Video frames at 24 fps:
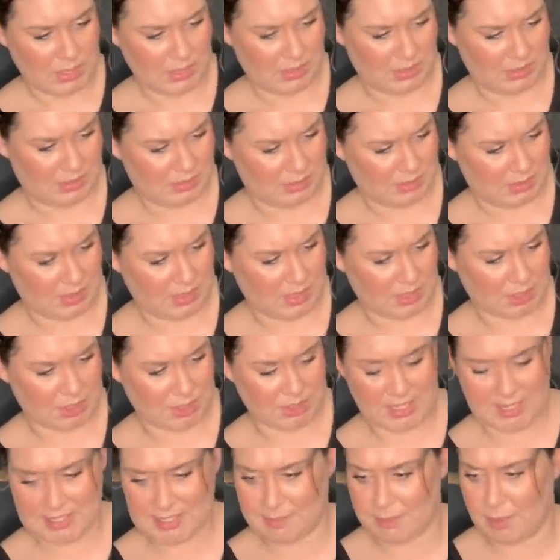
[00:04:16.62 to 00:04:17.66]
Oh gosh,
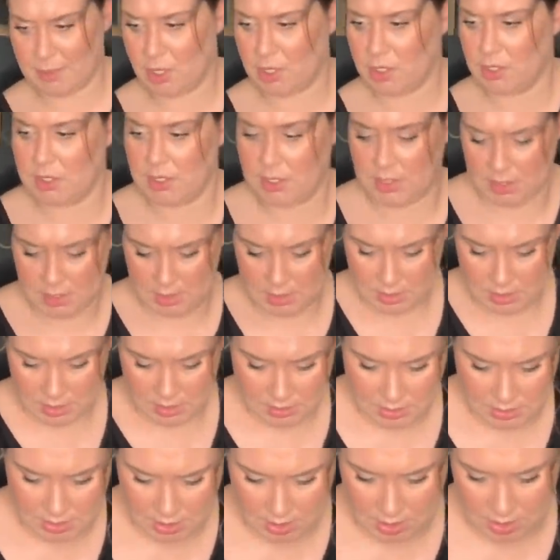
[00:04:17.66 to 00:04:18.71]
size small.
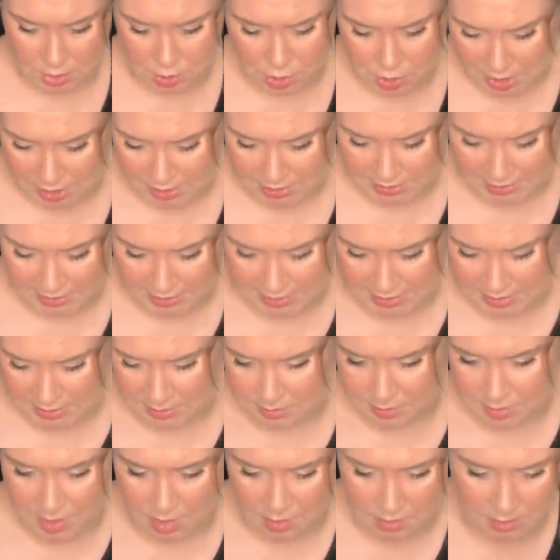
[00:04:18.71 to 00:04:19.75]
It's a cute dress. I could
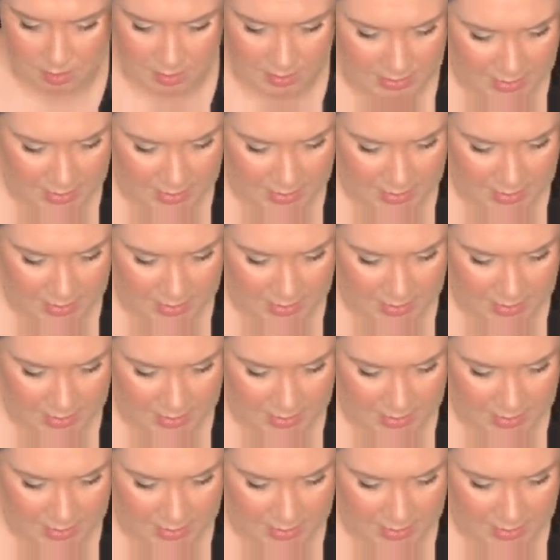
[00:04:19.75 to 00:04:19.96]
probably